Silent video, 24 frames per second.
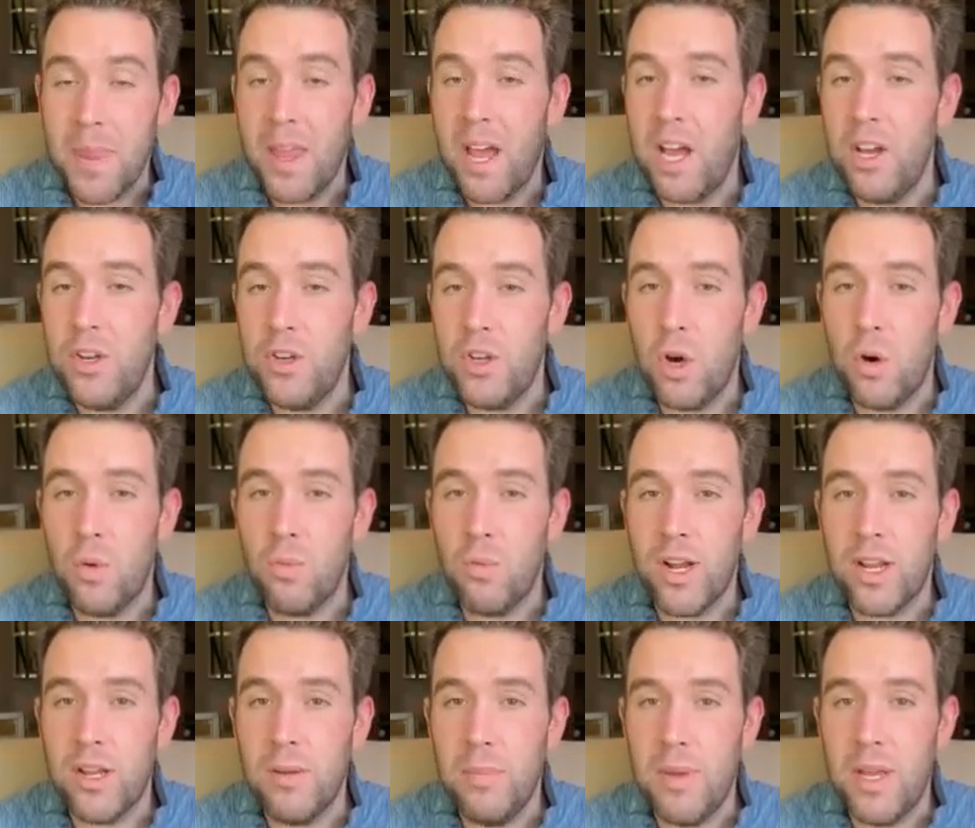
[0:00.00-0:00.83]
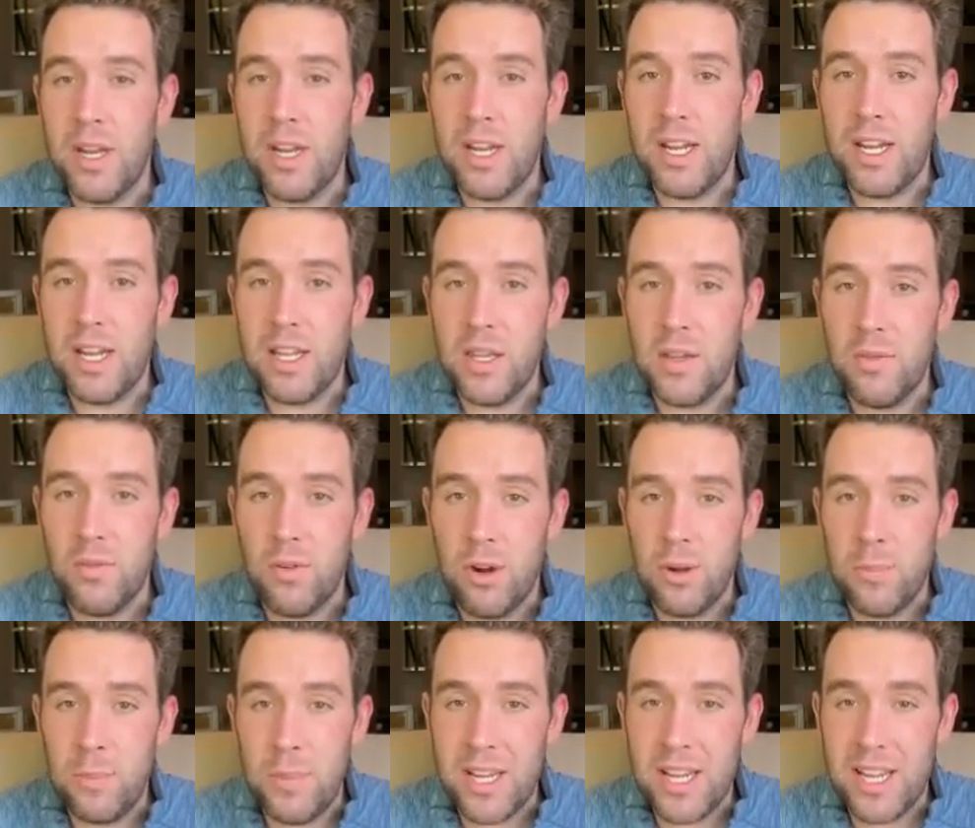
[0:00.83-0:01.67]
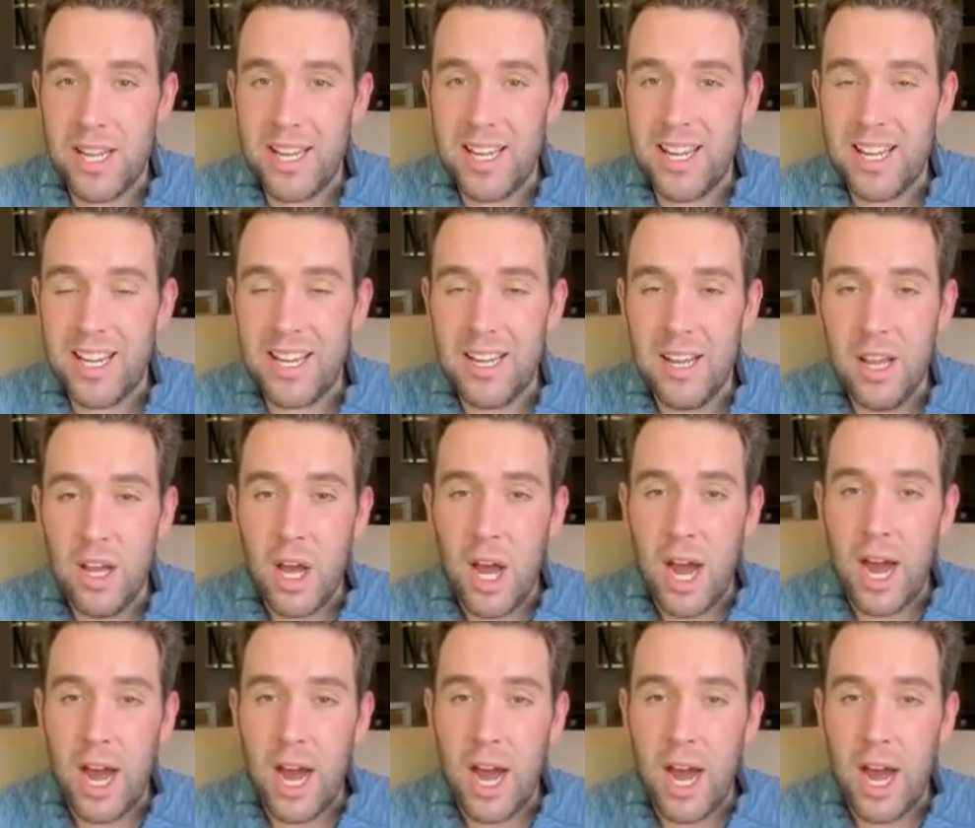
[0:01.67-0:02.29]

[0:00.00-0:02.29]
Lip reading: I don't recommend it in the very beginning.